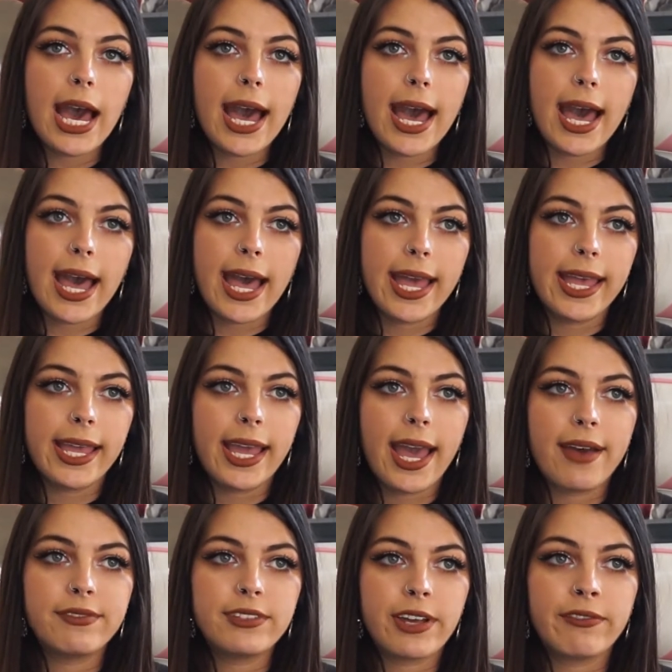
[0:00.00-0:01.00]
I
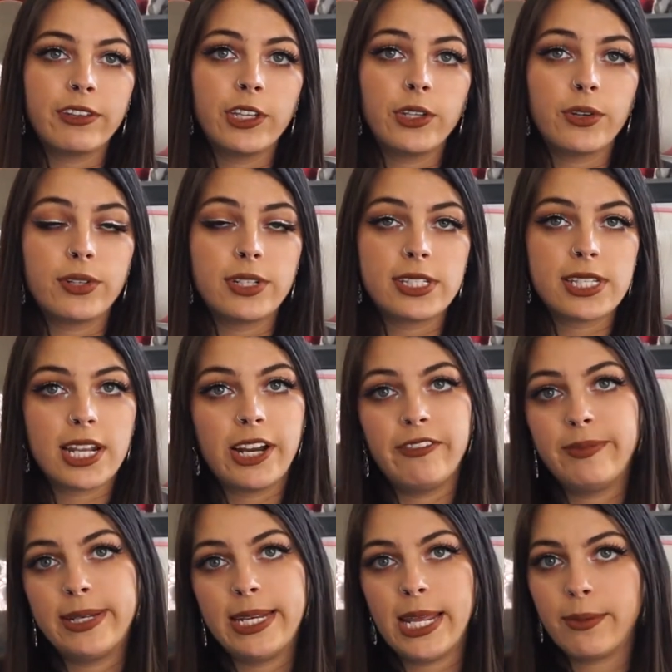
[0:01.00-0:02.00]
have definitely noticed that
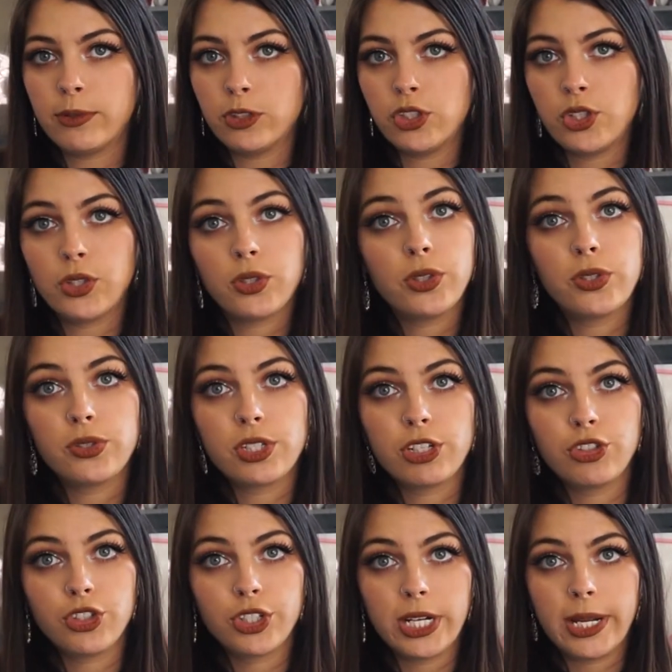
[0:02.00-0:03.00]
I've been able to
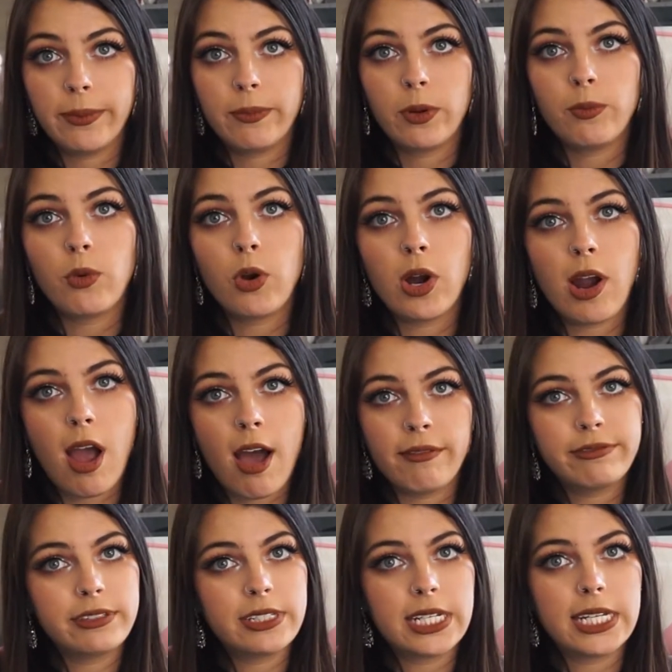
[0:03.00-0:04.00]
lucid dream more
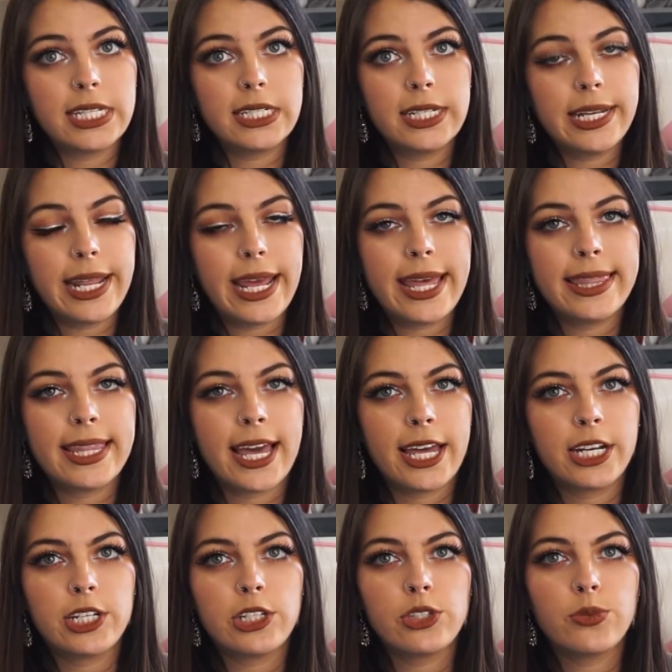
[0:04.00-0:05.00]
often. And
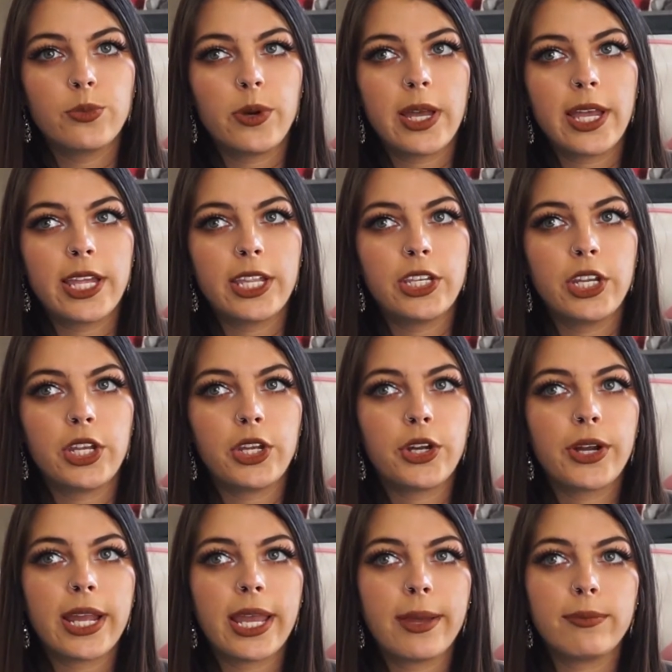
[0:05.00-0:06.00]
that is when
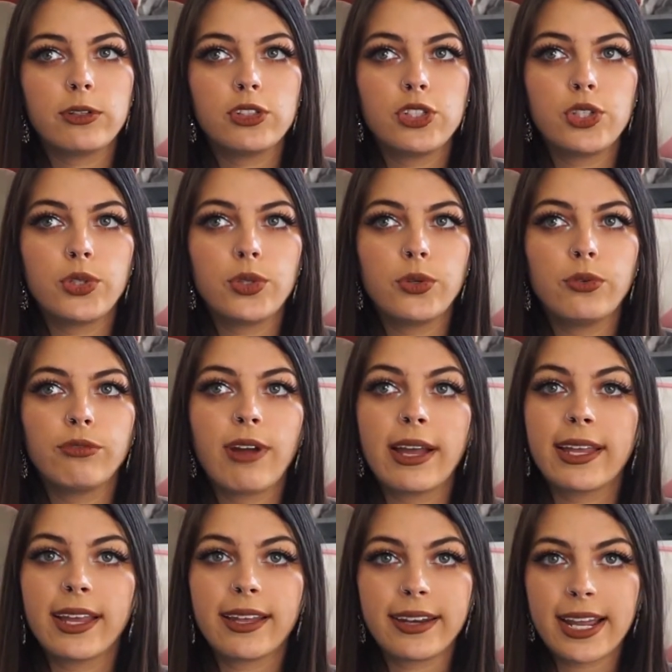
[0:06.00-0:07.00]
you're able to
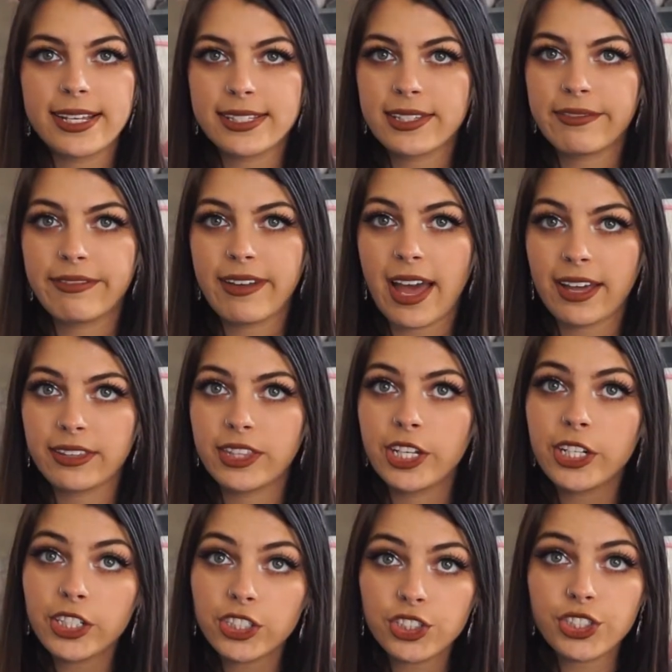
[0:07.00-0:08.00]
recognize the fact that
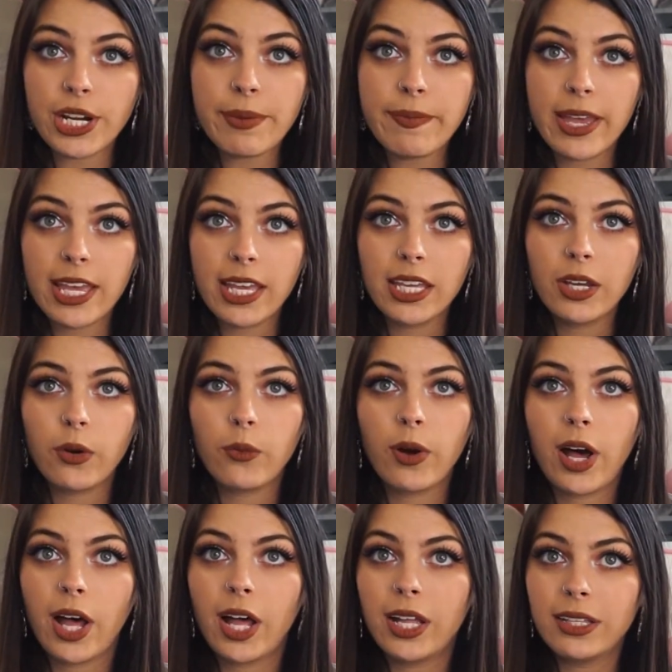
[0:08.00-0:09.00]
you're dreaming
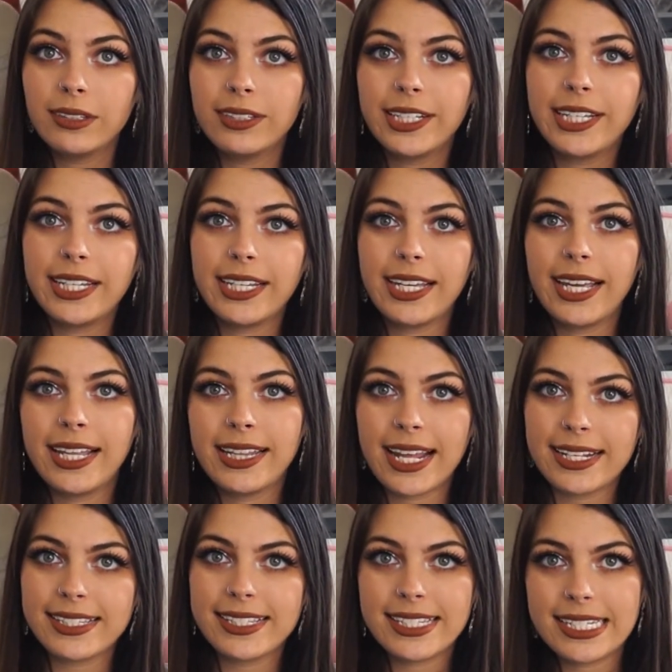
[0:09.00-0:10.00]
while in
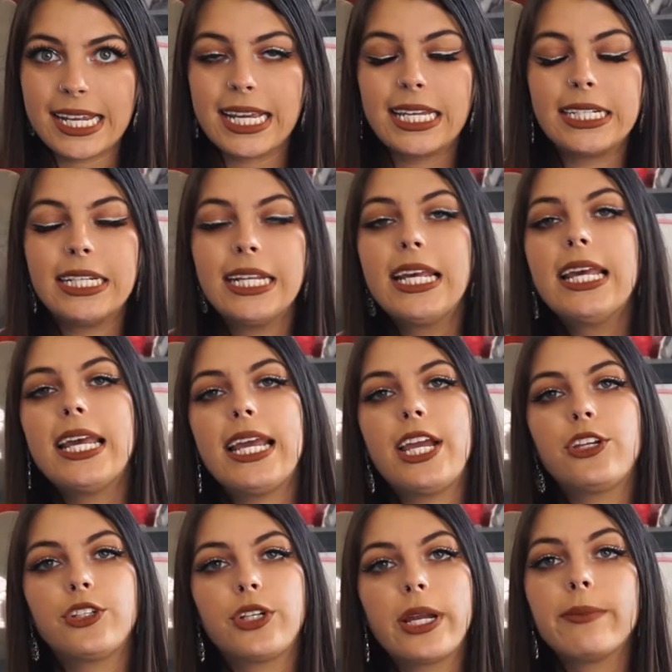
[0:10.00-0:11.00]
that state
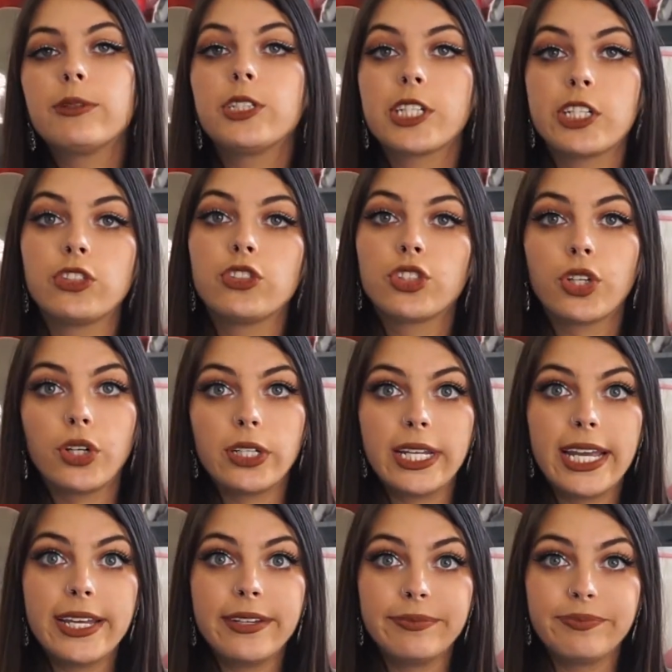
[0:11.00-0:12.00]
and you're able to control
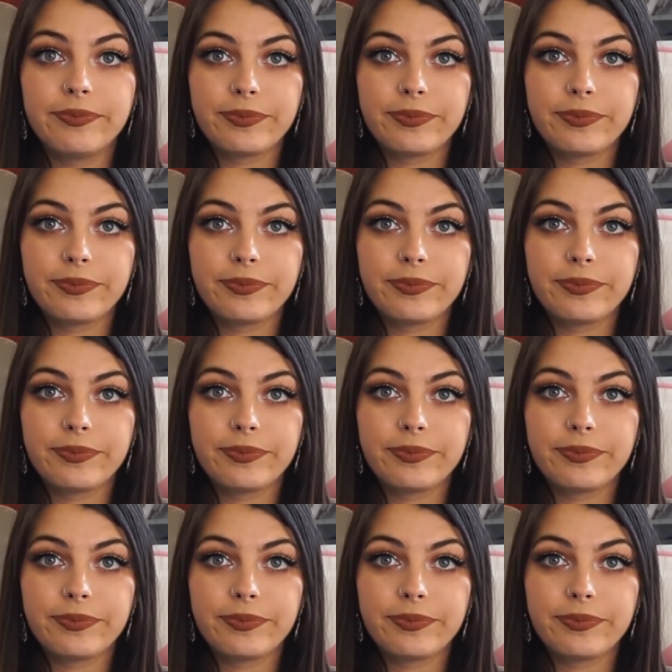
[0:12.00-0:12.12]
it